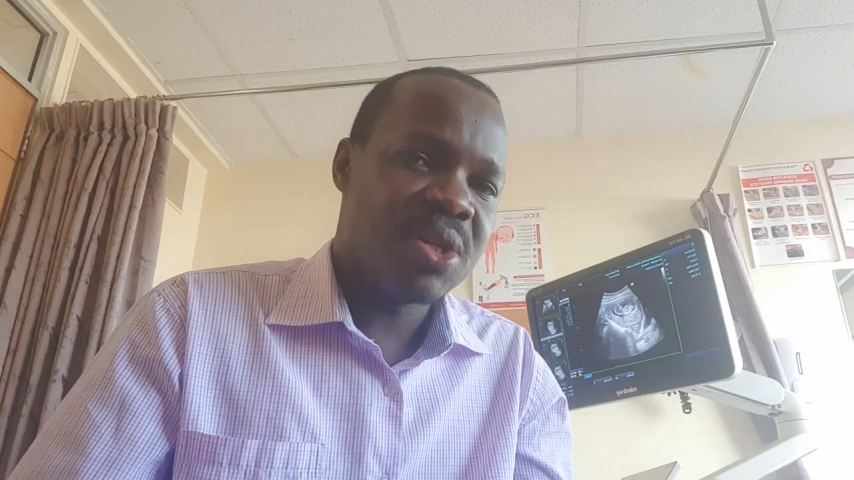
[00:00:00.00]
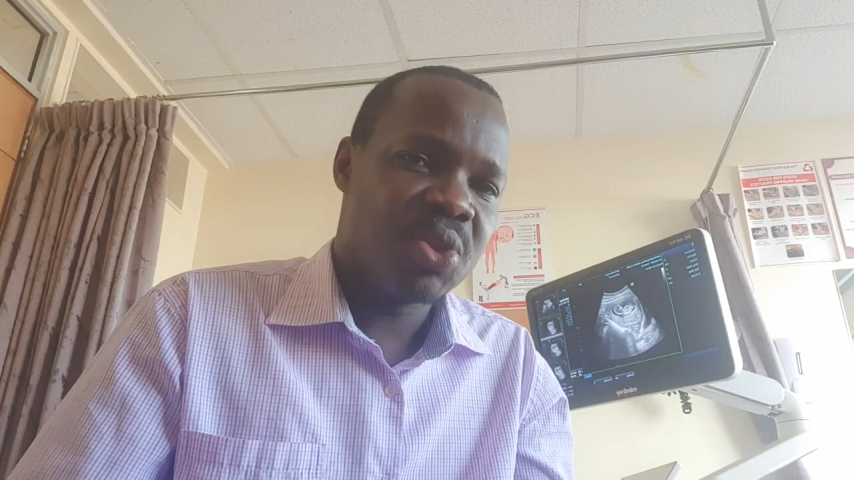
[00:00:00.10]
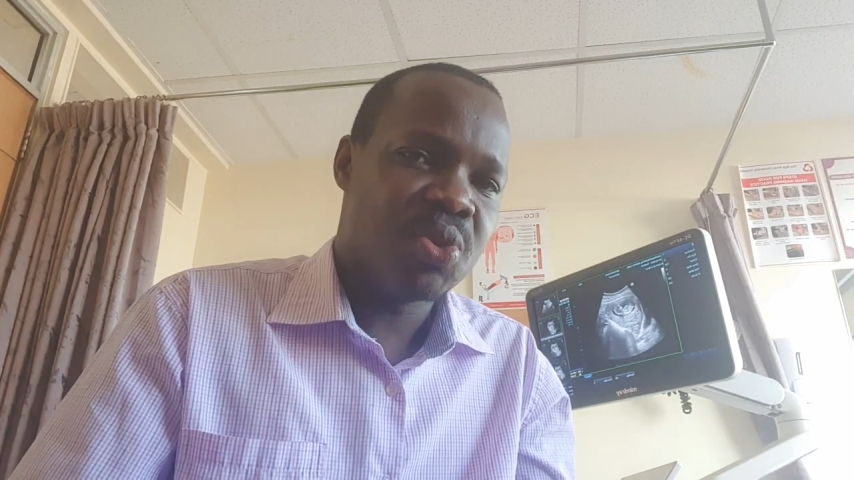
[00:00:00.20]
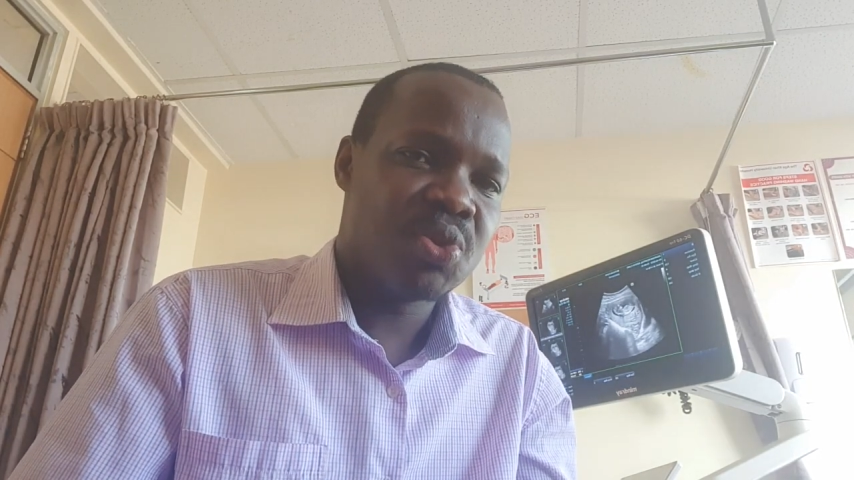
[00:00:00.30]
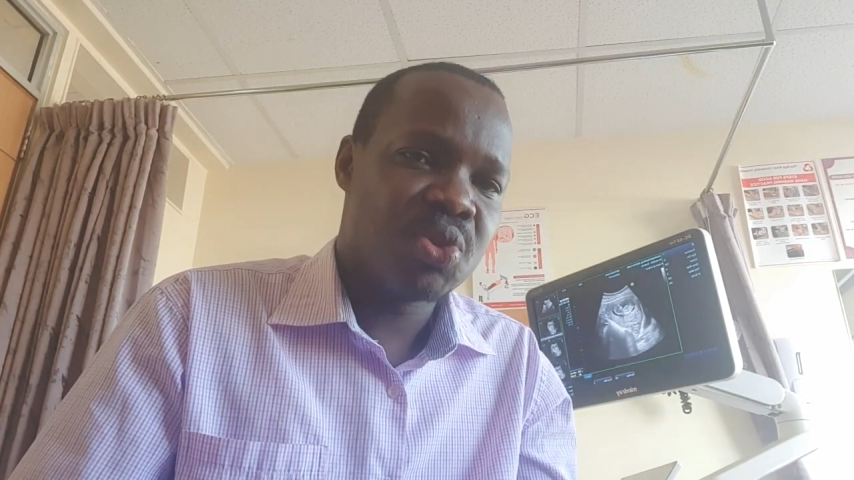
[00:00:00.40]
are
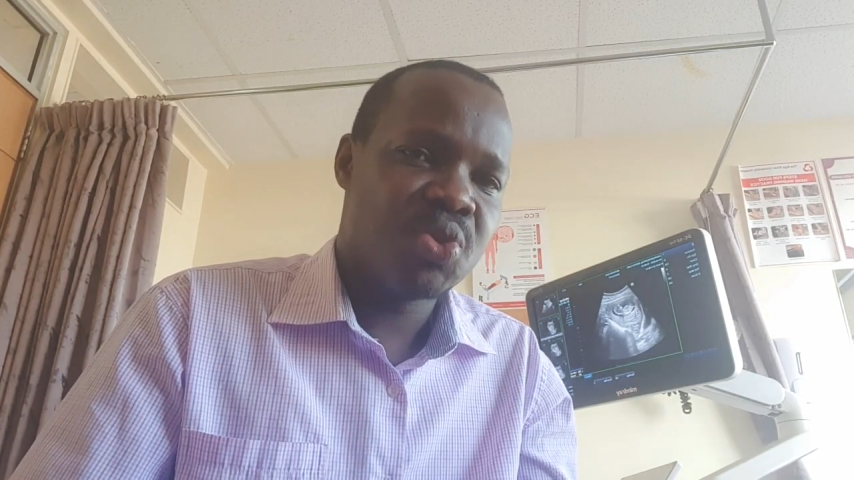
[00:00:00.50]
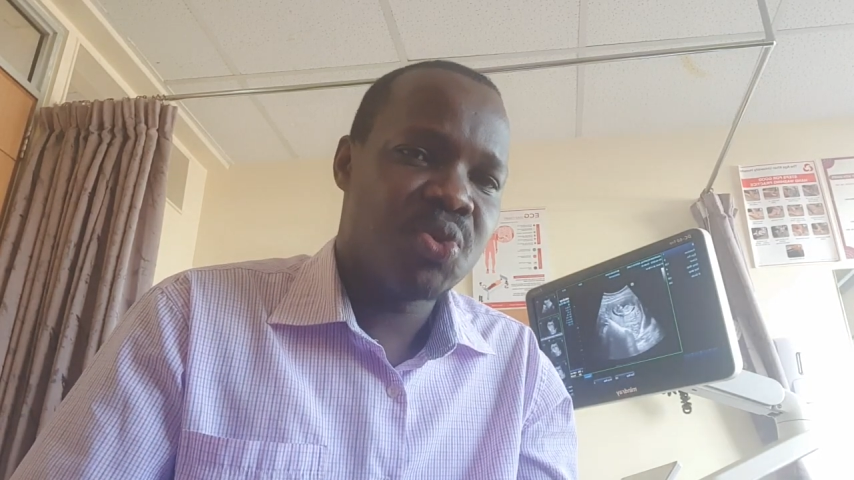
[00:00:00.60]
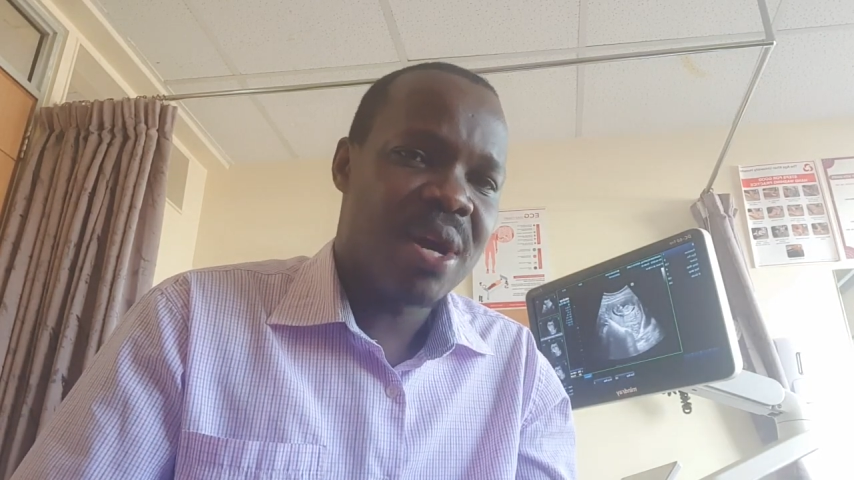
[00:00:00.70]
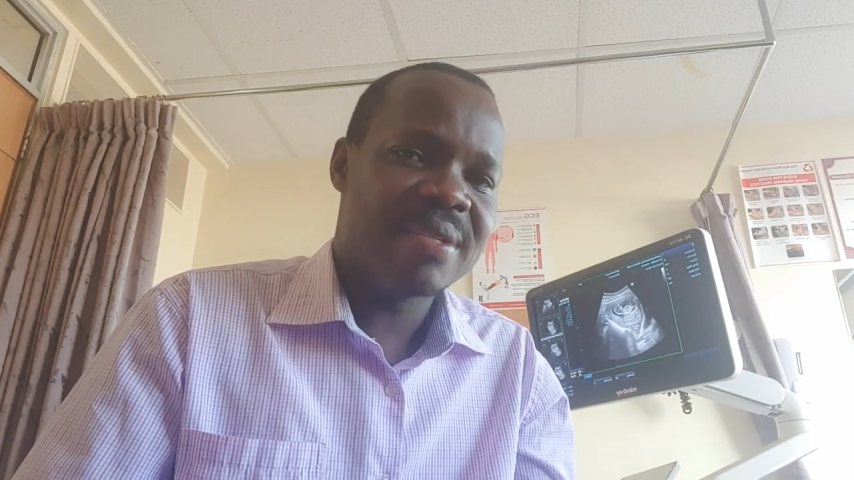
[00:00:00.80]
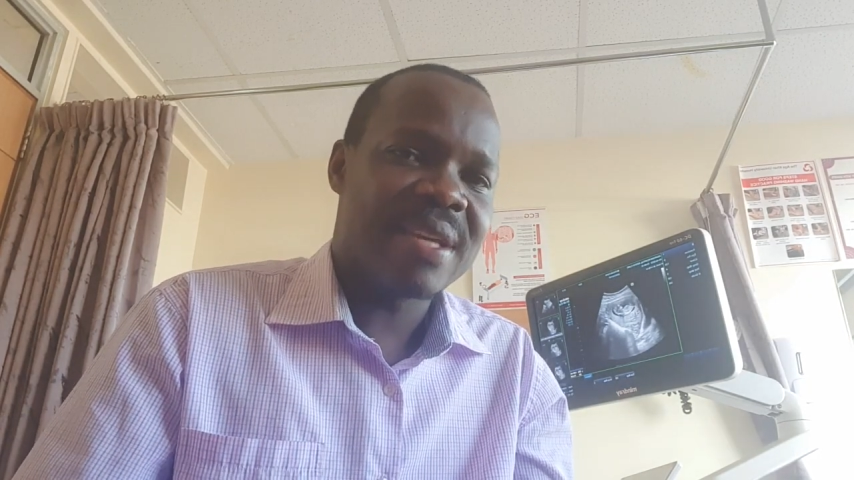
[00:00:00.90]
told to
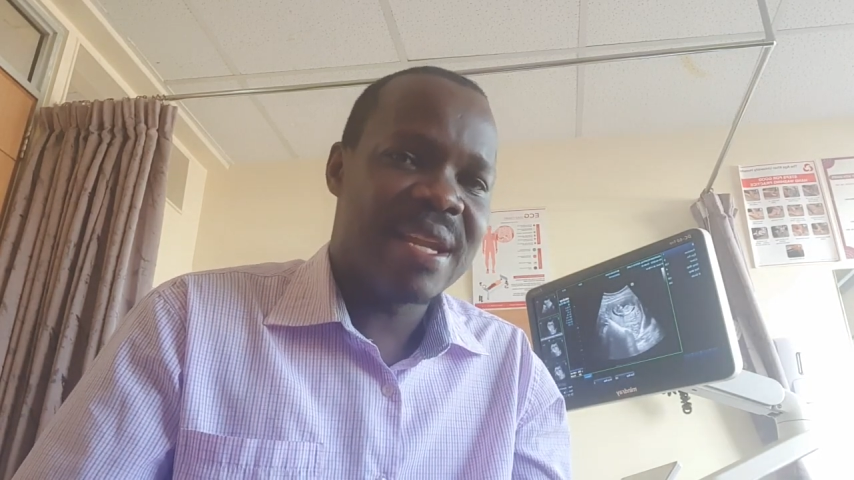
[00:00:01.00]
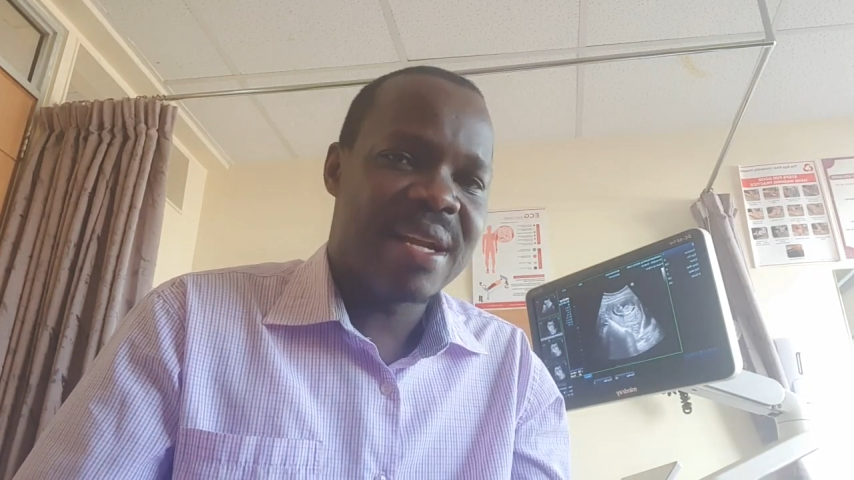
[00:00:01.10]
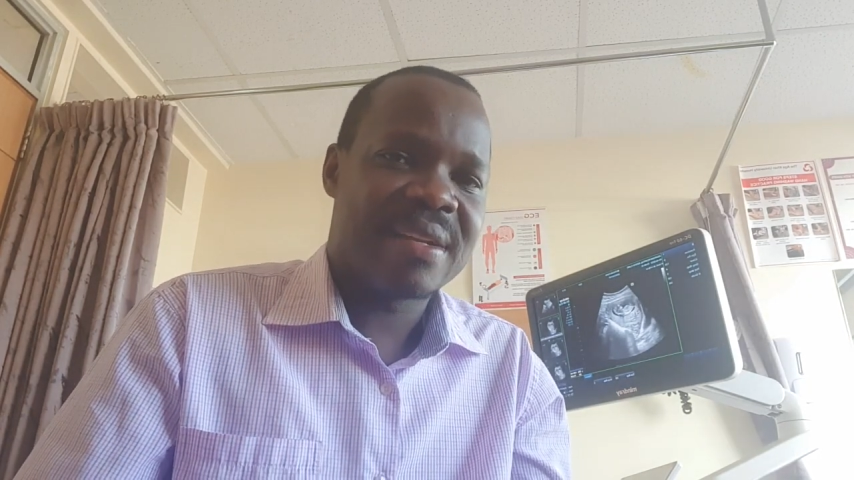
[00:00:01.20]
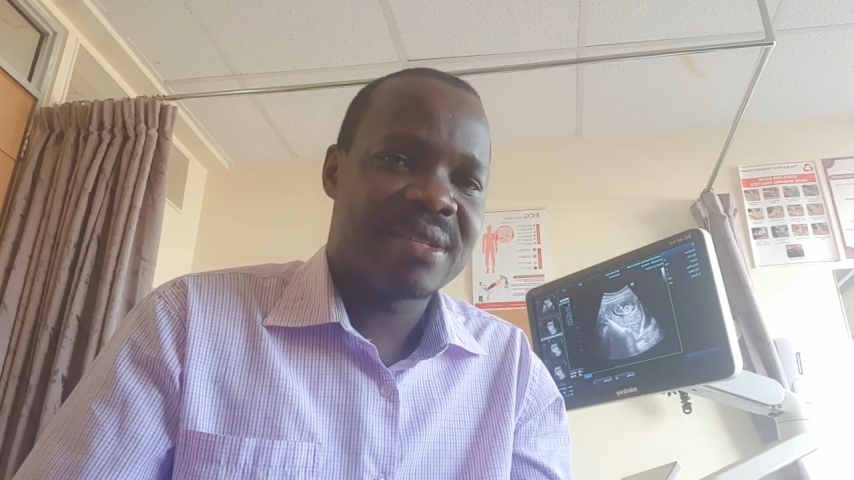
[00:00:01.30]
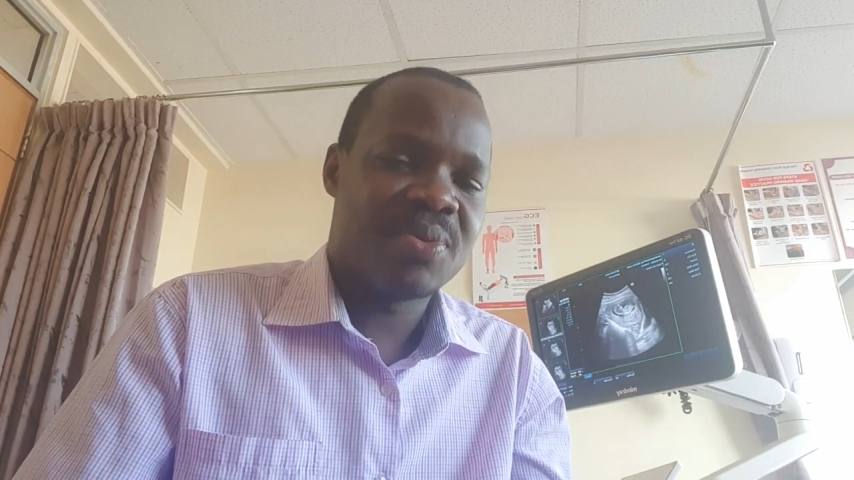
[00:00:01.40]
do as an
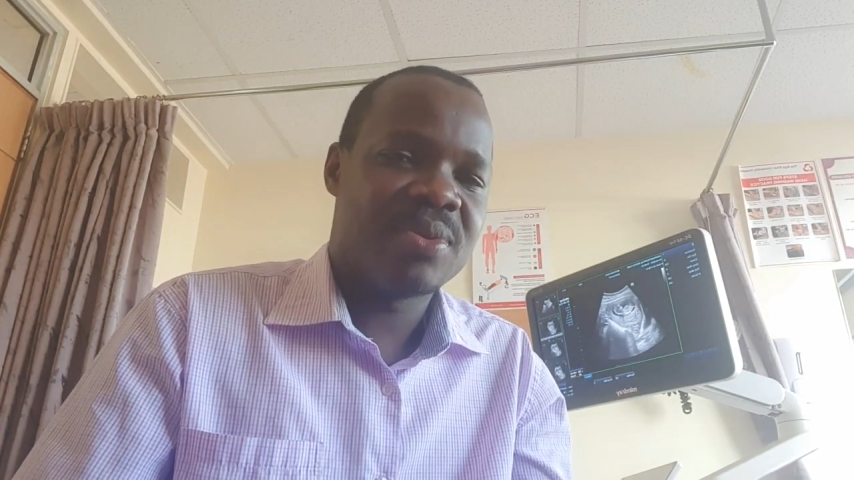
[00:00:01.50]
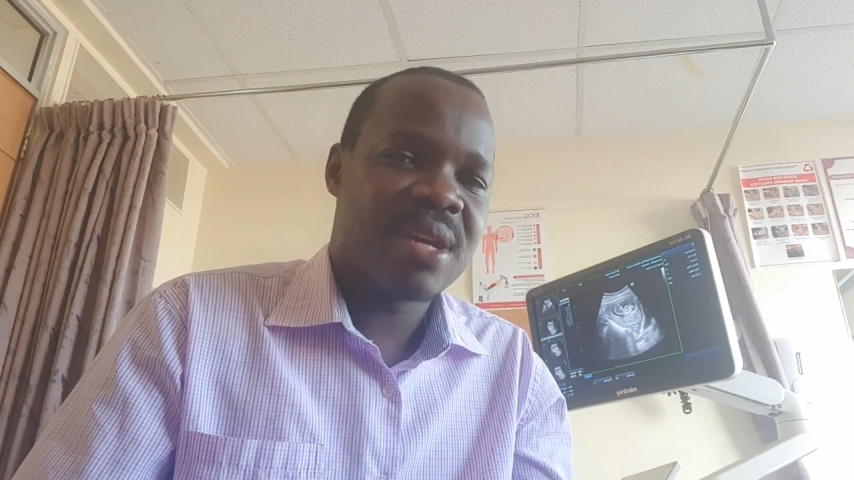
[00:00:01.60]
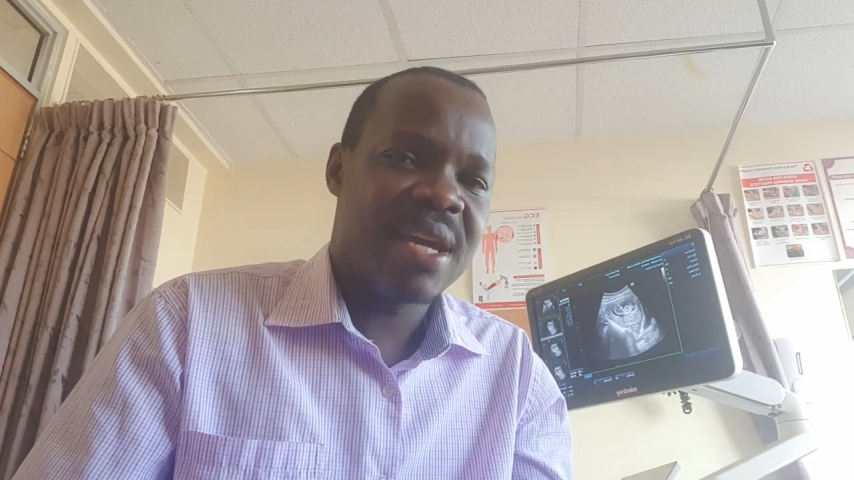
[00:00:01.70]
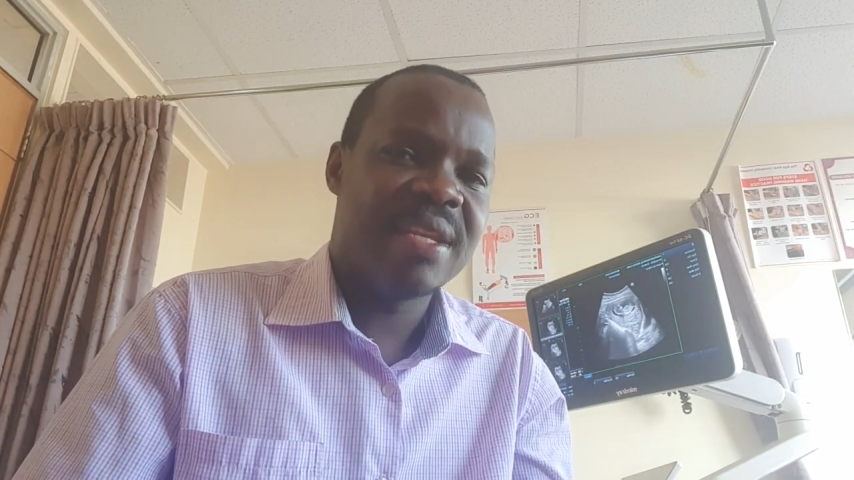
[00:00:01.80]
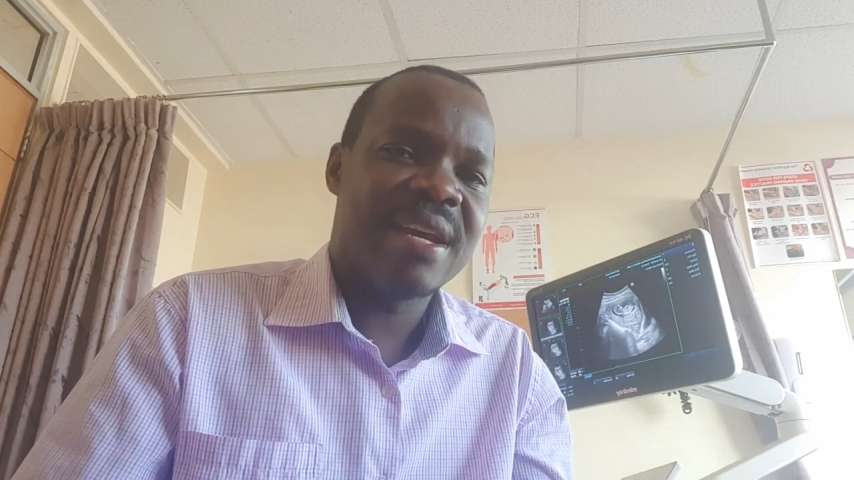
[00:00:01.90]
ultrasound scan,